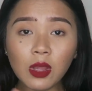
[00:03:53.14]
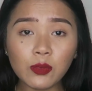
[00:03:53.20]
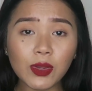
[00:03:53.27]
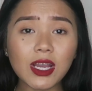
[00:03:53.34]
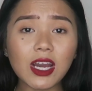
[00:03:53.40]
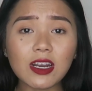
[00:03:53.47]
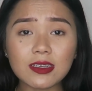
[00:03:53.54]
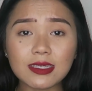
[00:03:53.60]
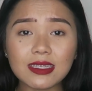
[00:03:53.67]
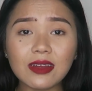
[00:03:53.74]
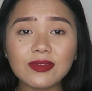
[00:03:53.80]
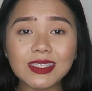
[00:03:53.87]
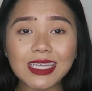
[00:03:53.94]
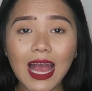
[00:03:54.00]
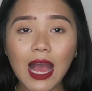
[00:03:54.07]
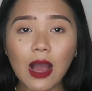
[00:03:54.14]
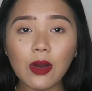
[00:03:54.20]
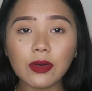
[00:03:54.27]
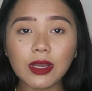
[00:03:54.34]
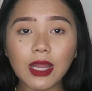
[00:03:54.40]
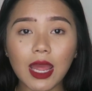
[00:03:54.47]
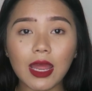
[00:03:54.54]
we got our stuff
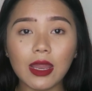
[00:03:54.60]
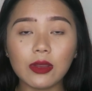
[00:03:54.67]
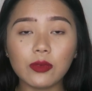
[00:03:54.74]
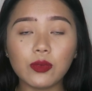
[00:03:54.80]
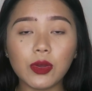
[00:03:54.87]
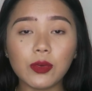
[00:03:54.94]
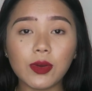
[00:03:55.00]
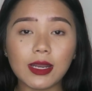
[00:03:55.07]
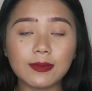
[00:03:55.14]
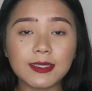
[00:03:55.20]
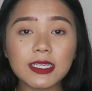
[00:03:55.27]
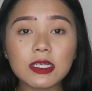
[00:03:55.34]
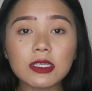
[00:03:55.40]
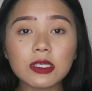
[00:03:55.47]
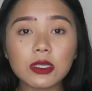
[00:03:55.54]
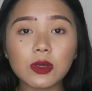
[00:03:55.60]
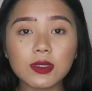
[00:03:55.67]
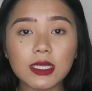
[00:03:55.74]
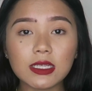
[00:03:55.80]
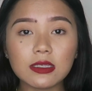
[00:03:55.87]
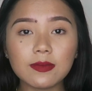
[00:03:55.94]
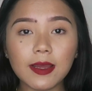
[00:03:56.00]
down and we went upstairs in the
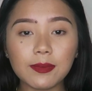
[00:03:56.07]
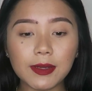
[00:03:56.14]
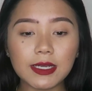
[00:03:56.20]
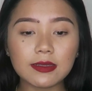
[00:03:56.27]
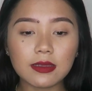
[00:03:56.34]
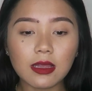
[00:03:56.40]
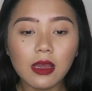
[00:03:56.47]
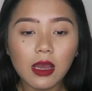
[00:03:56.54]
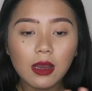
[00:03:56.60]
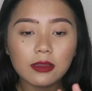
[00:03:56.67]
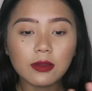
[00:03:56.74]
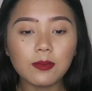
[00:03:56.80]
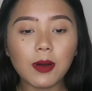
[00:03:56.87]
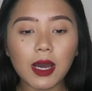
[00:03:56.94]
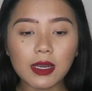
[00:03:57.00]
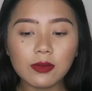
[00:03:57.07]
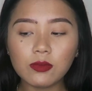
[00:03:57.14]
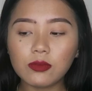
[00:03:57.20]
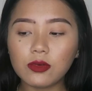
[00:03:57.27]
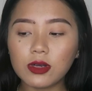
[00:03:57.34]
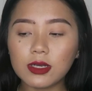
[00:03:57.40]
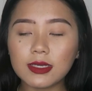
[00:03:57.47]
Hotel Tibet because the
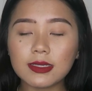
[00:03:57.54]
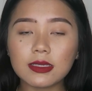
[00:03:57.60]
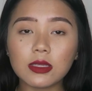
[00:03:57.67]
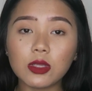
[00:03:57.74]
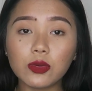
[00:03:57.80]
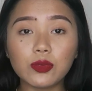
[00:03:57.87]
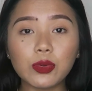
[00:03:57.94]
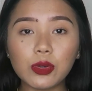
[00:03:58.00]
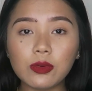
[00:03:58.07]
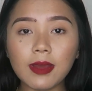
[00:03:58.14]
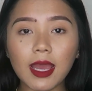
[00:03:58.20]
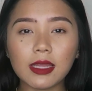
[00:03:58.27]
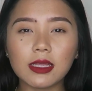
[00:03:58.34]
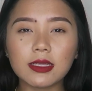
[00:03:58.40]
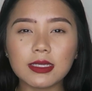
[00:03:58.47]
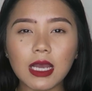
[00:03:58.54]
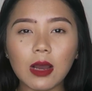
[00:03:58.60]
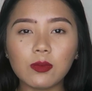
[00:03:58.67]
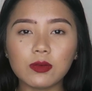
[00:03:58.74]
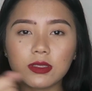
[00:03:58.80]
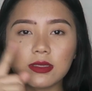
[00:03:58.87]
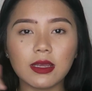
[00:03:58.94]
bottom was the room and the
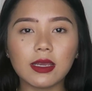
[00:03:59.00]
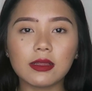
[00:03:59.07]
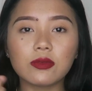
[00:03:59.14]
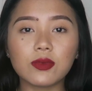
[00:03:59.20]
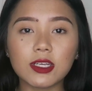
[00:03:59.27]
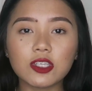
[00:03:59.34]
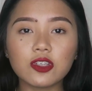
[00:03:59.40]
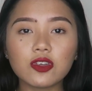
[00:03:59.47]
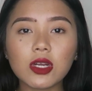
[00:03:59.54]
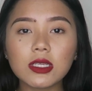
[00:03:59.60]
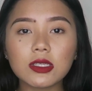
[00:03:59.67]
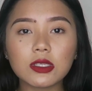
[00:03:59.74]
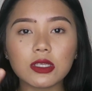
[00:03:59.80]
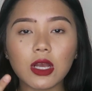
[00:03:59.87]
top was like the restaurant.